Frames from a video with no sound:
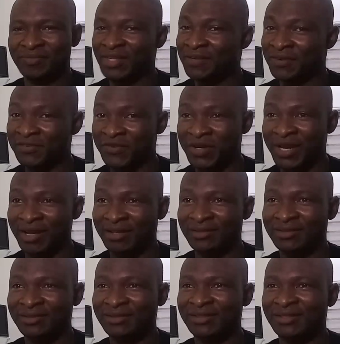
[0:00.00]
Never forget,
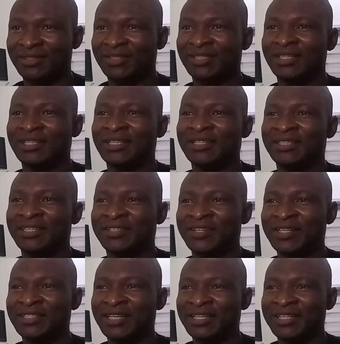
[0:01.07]
the
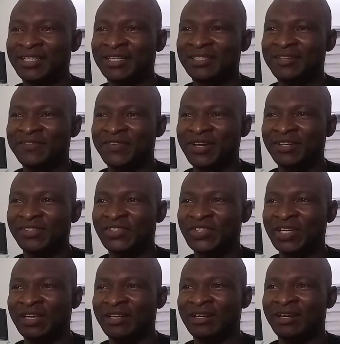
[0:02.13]
greater the
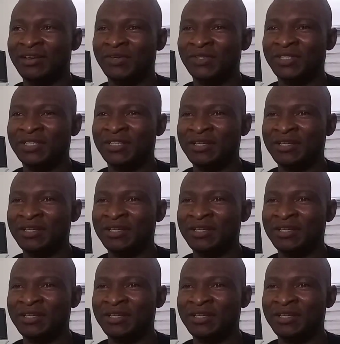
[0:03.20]
difference in acoustic